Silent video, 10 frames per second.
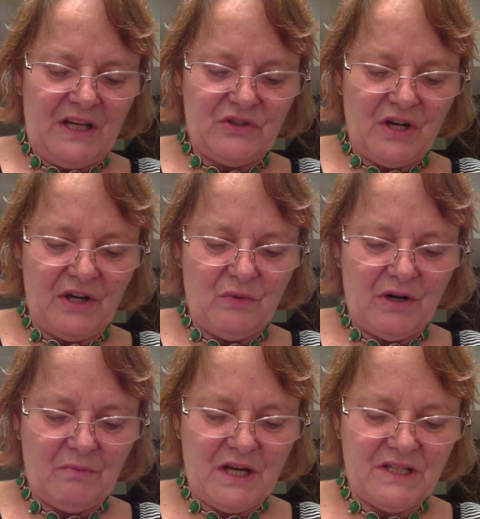I try to
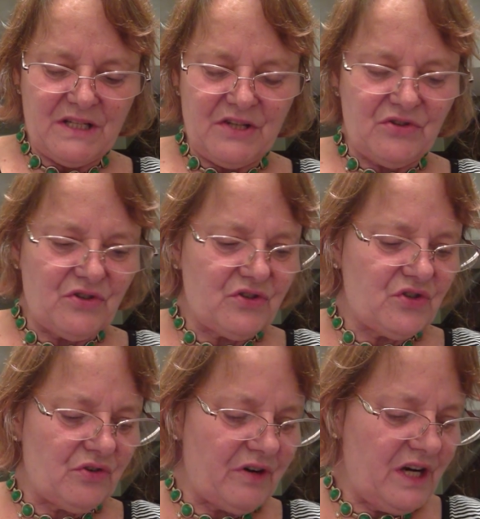wear my sister's
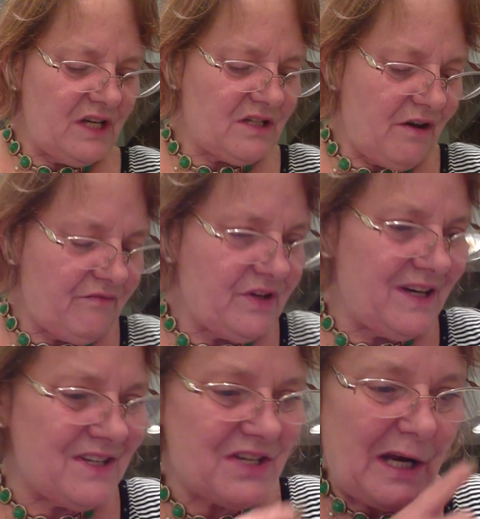jewelry as
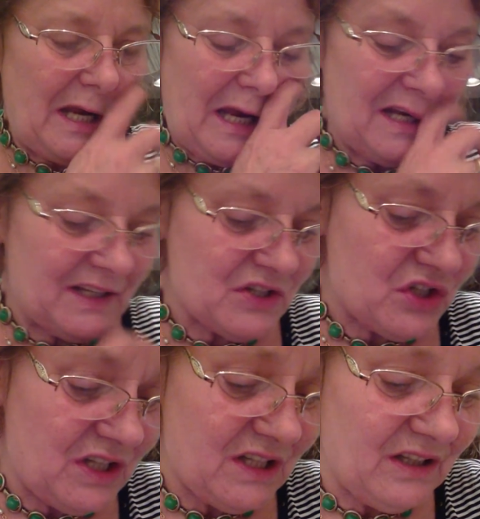often as I can, because
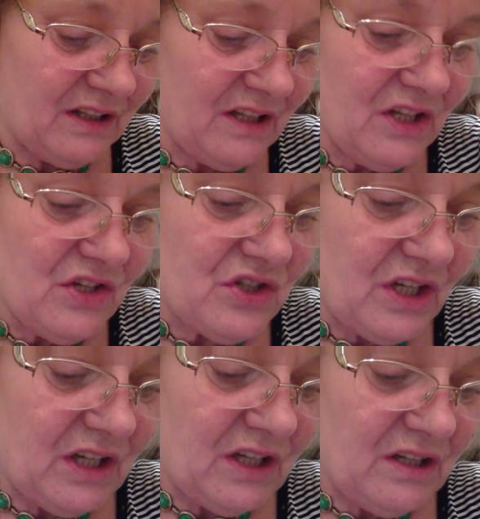she did,
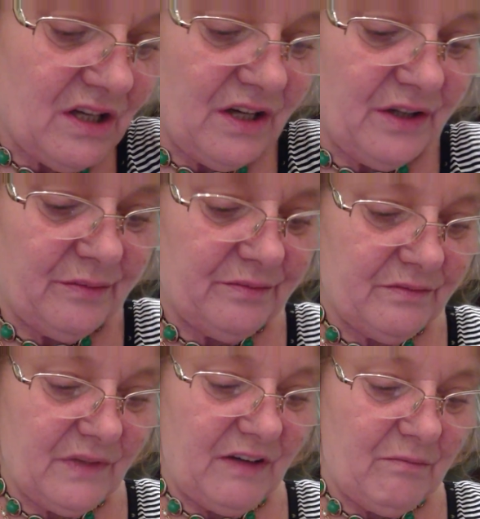she did um,
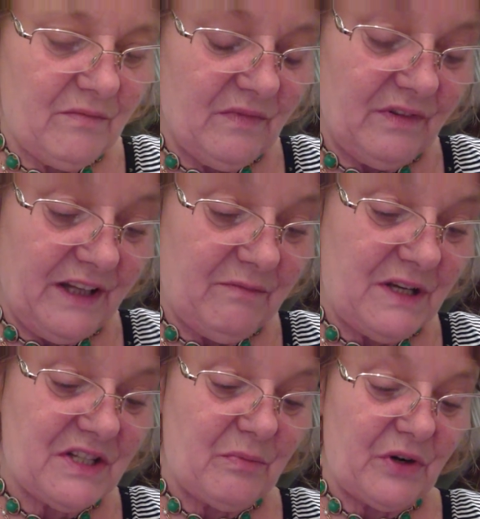give, leave
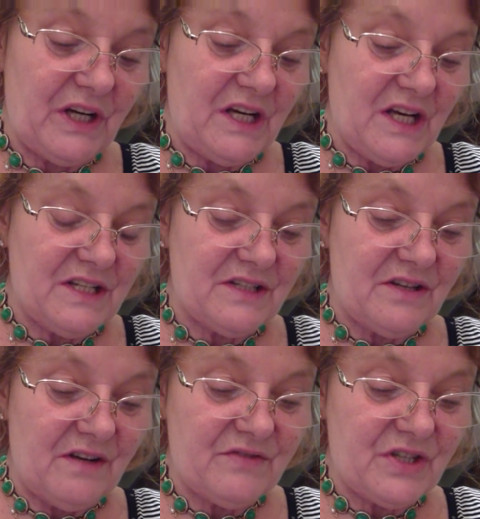me some pretty nice
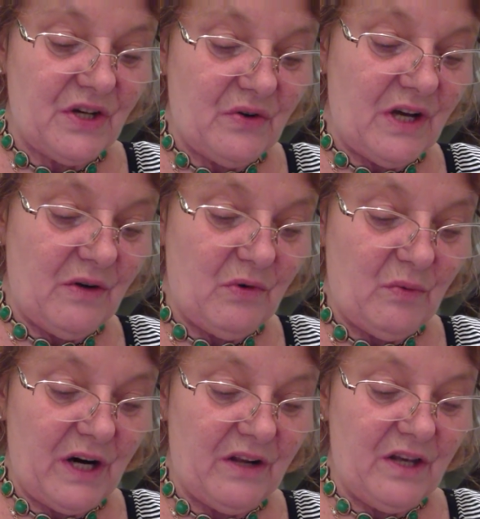stuff, so I will
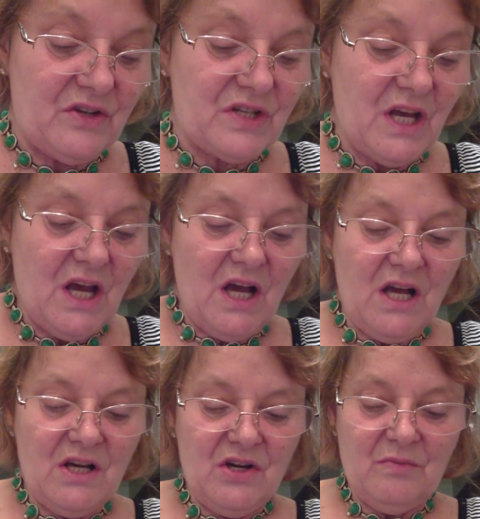wear those.
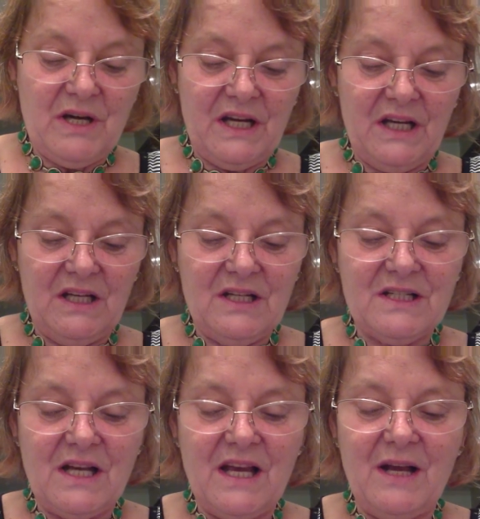Oh my
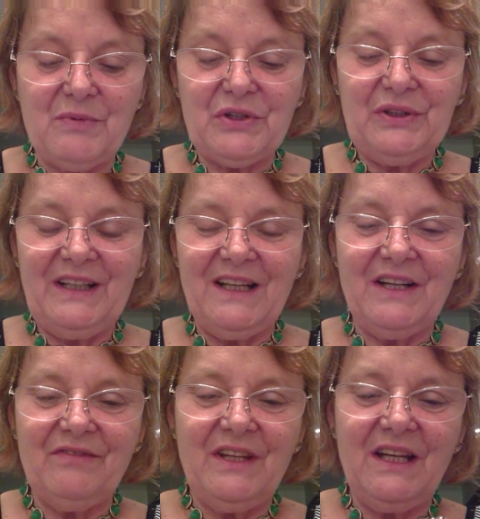goodness, I absolutely
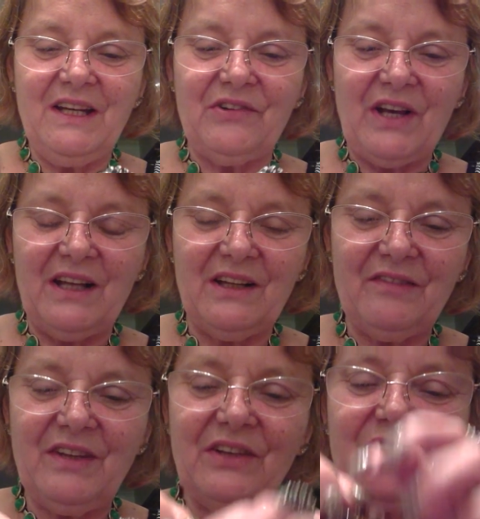love these. I
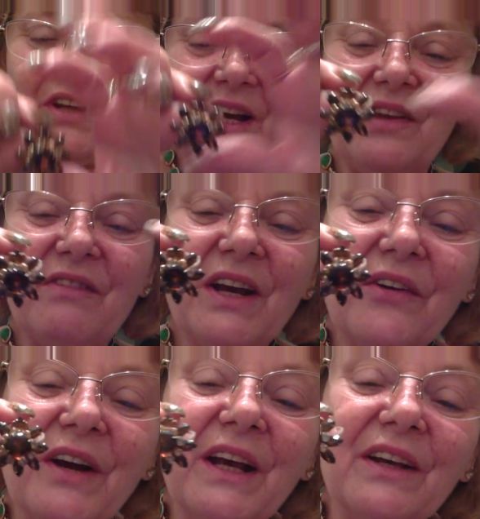love these style of
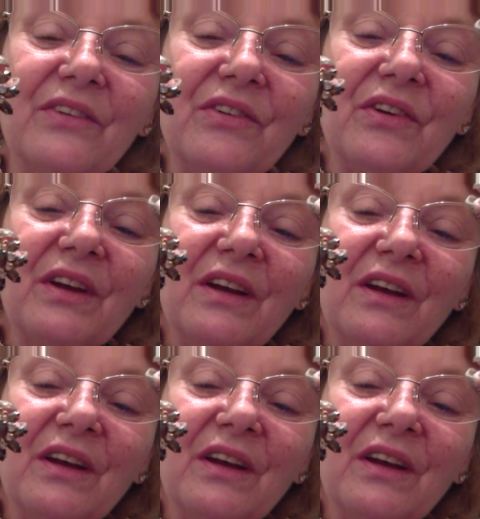earrings.